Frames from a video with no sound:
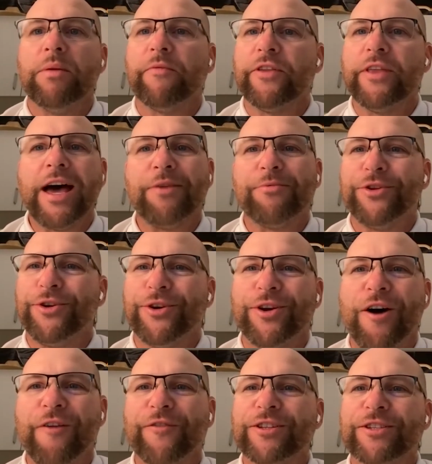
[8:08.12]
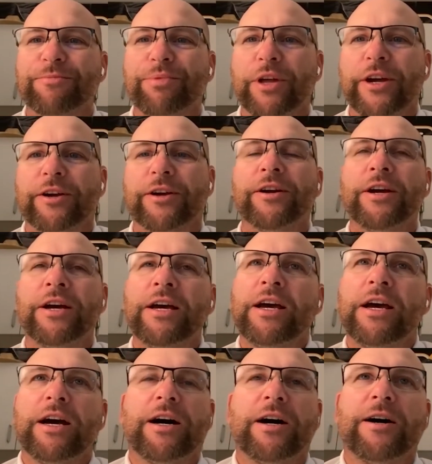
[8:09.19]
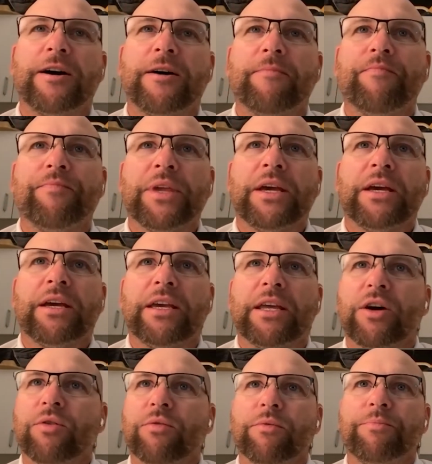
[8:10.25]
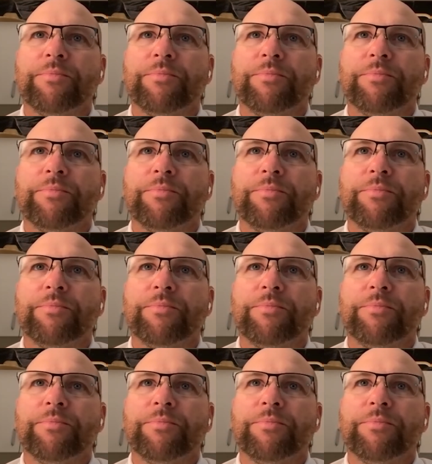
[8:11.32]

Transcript: that when you're an offensive player. Um, you know,